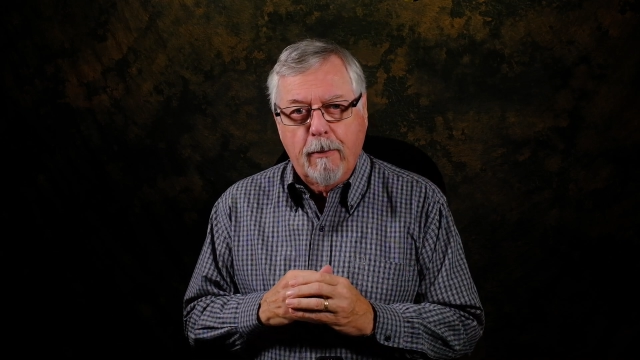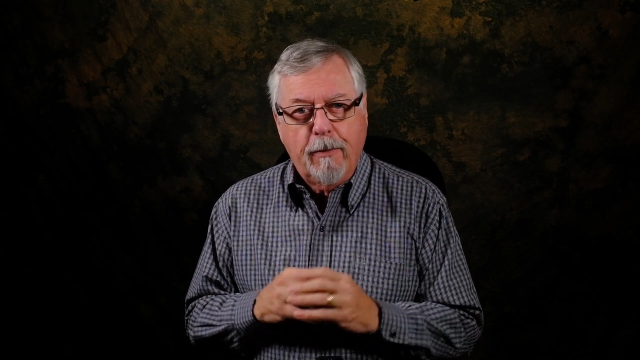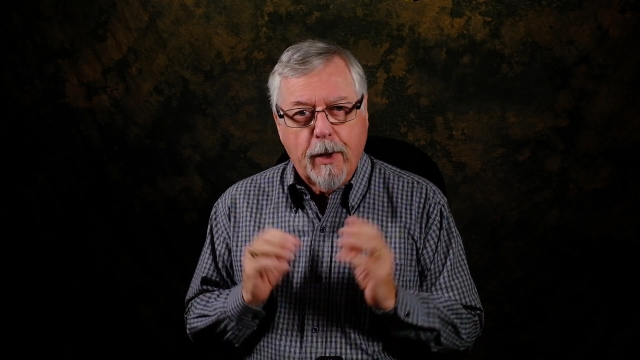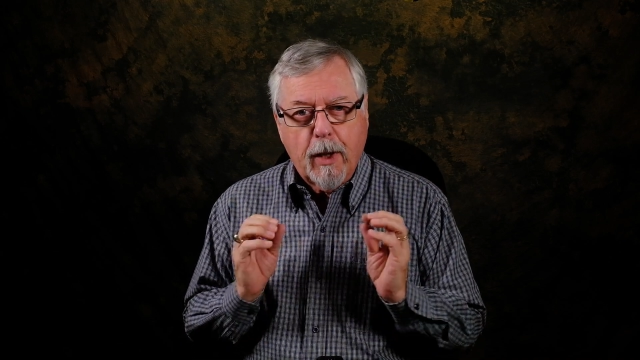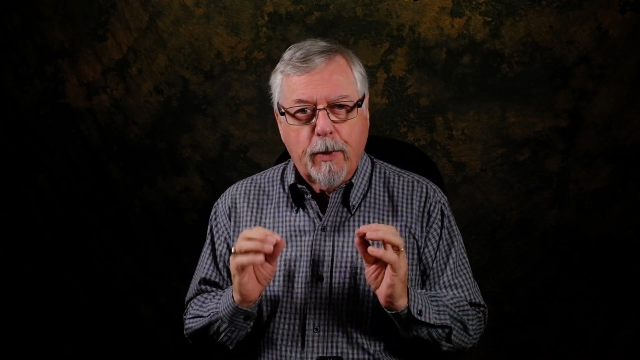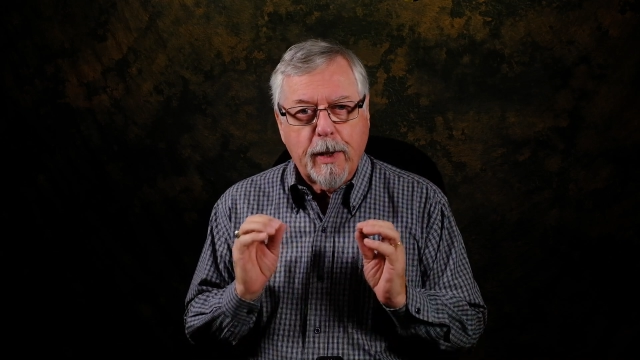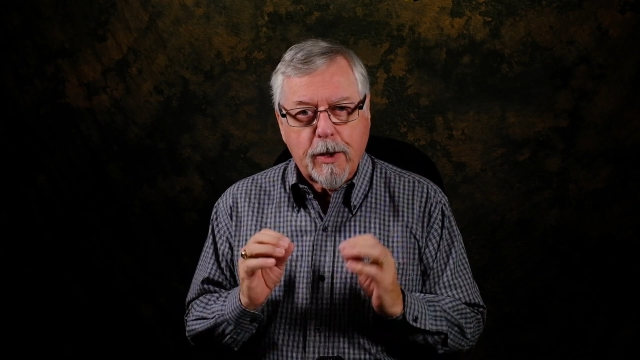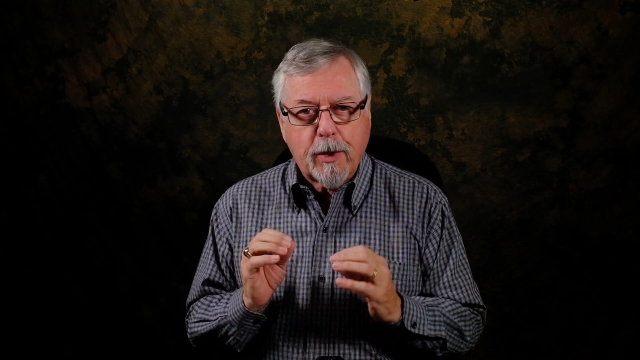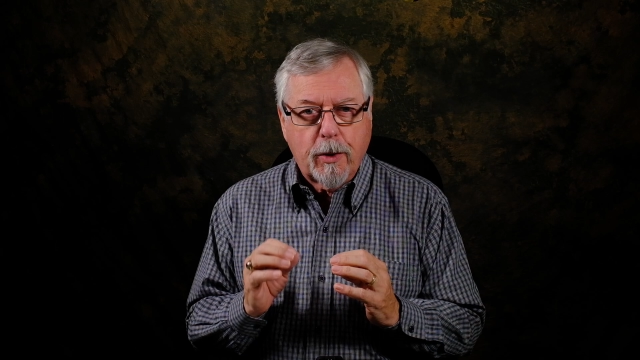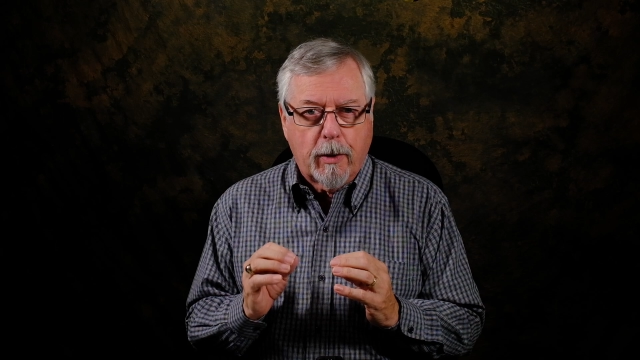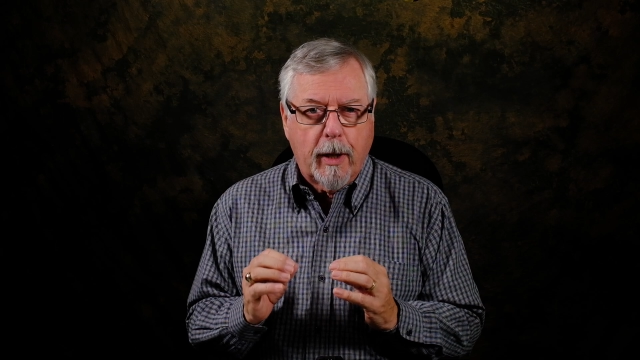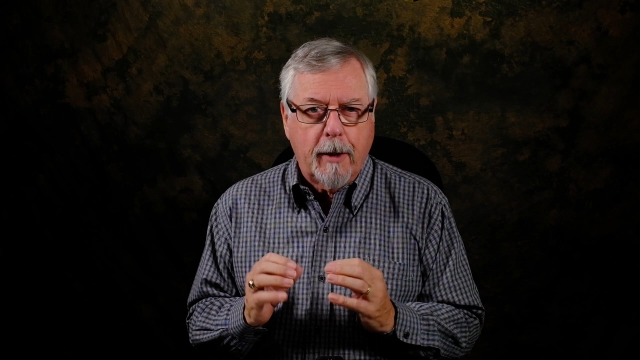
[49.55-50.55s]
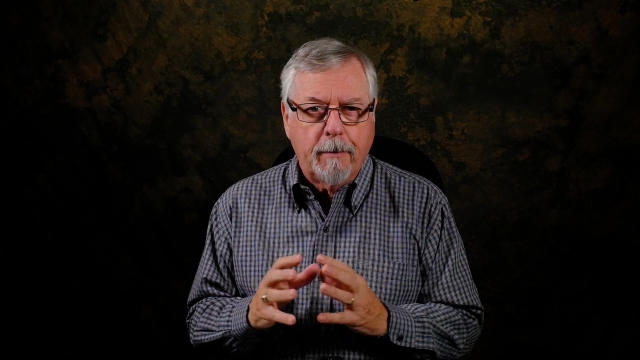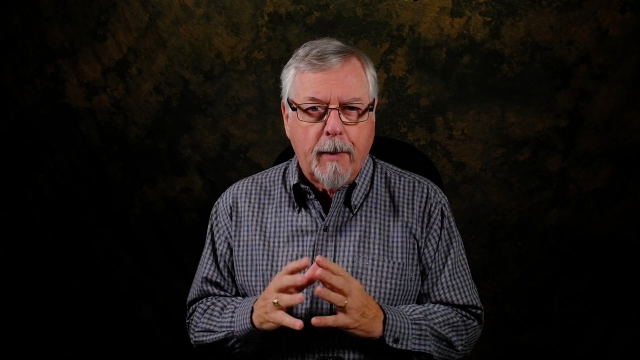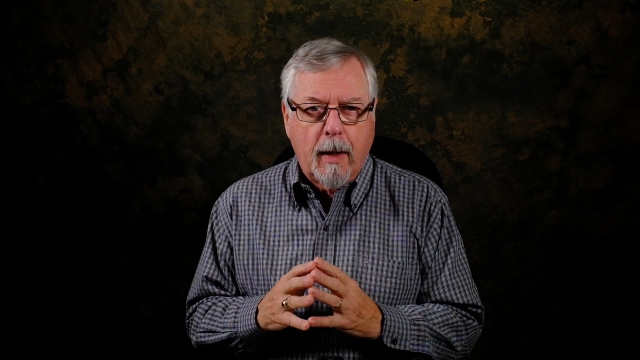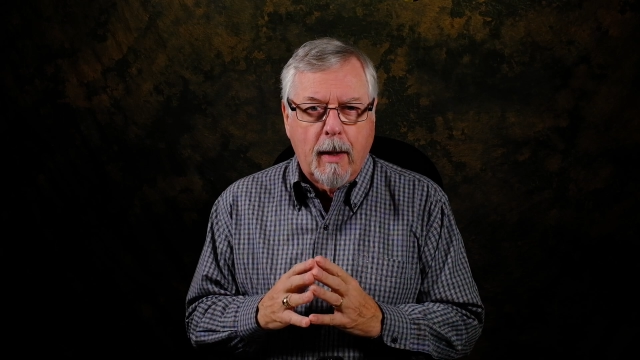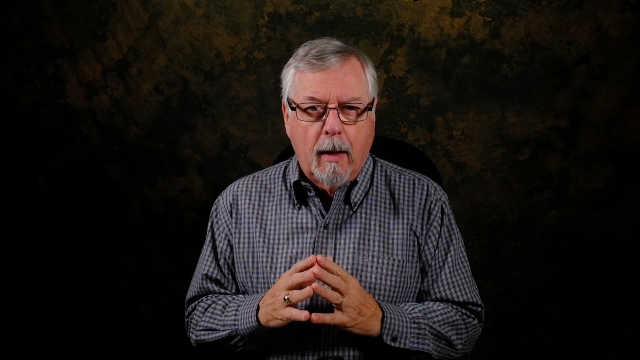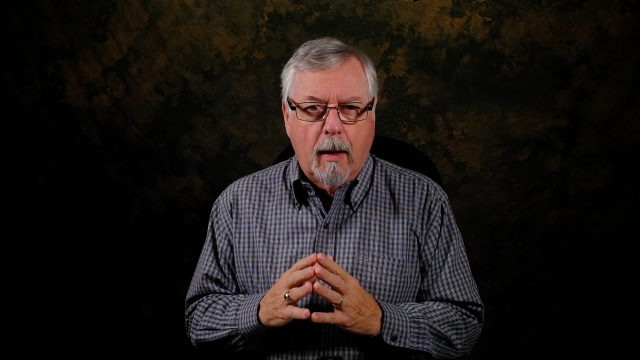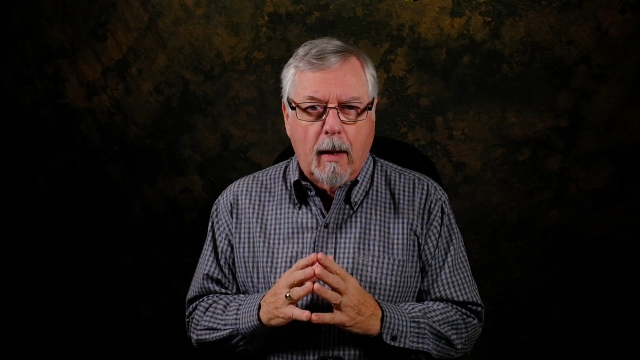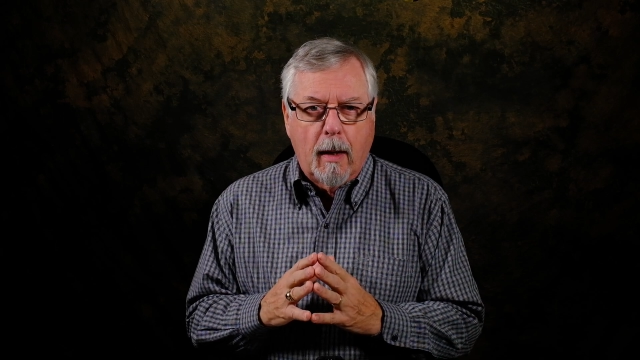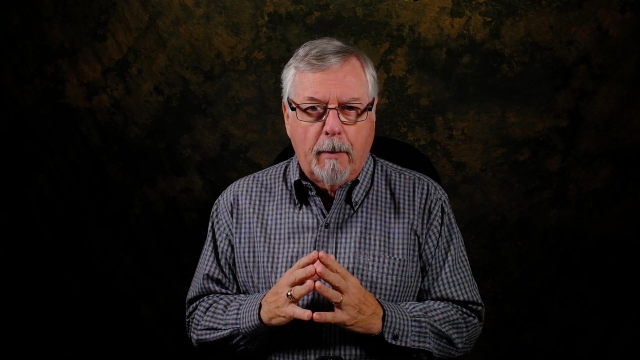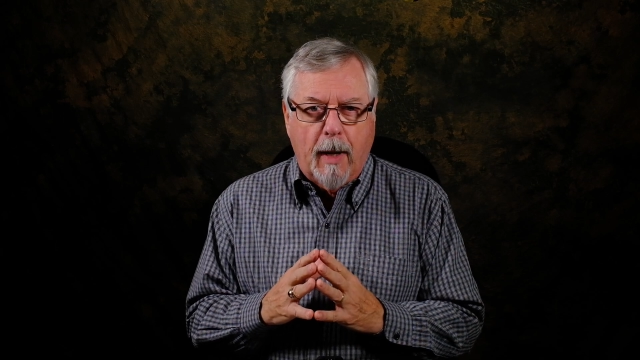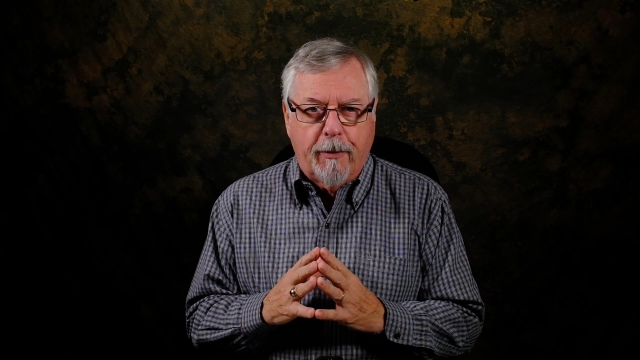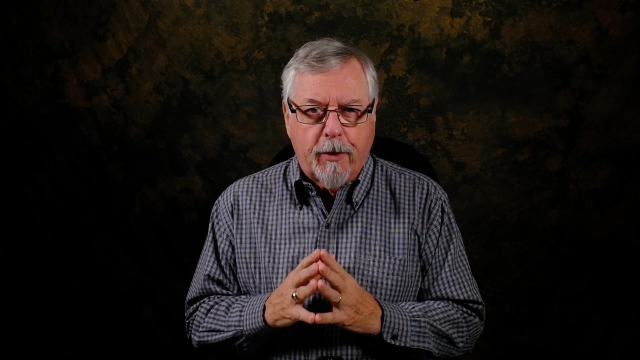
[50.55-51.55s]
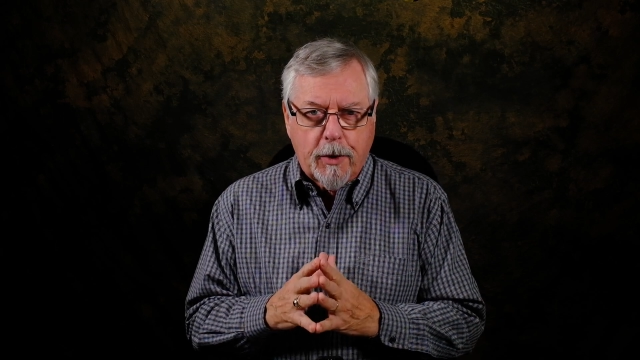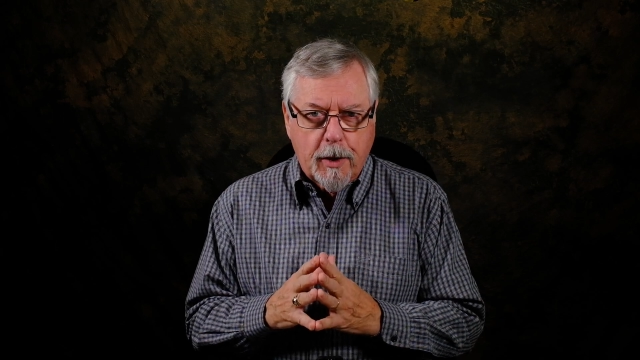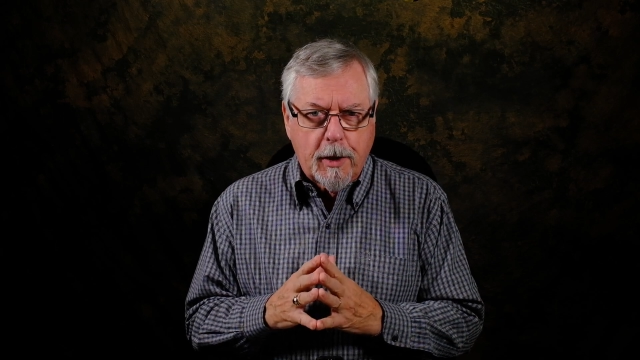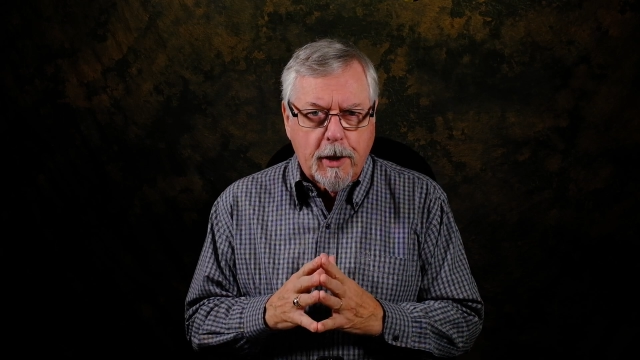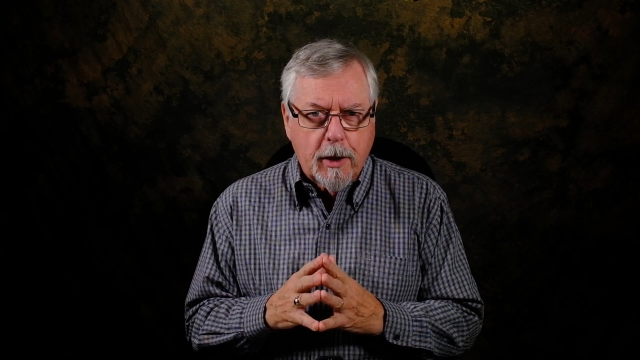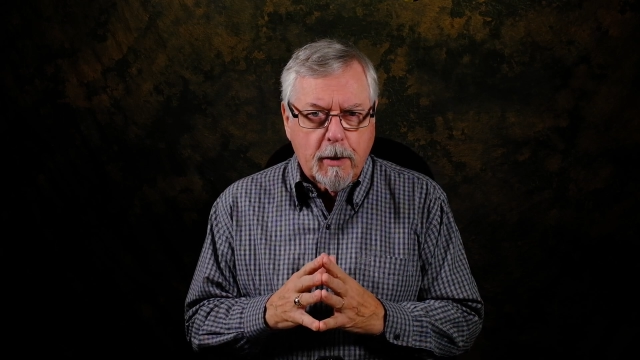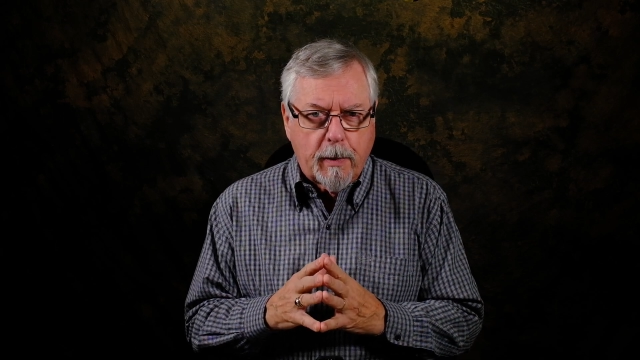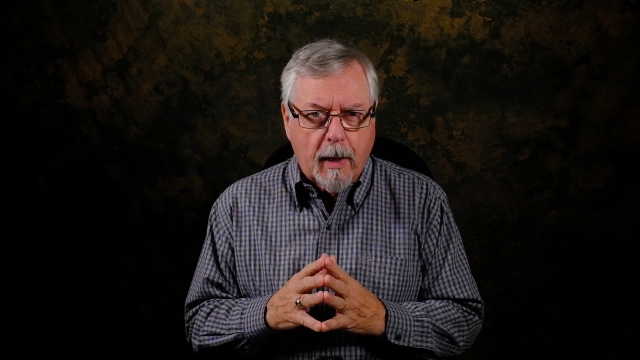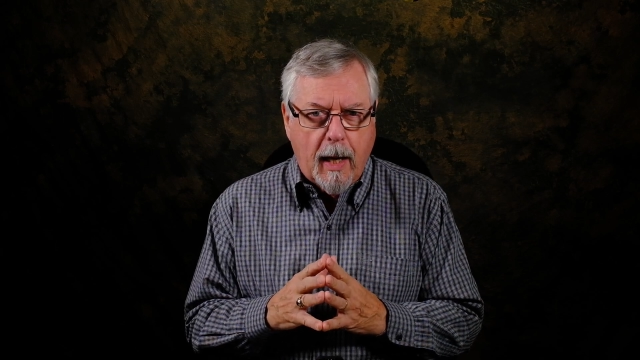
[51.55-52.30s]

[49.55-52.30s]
Very quick story. My first adjustable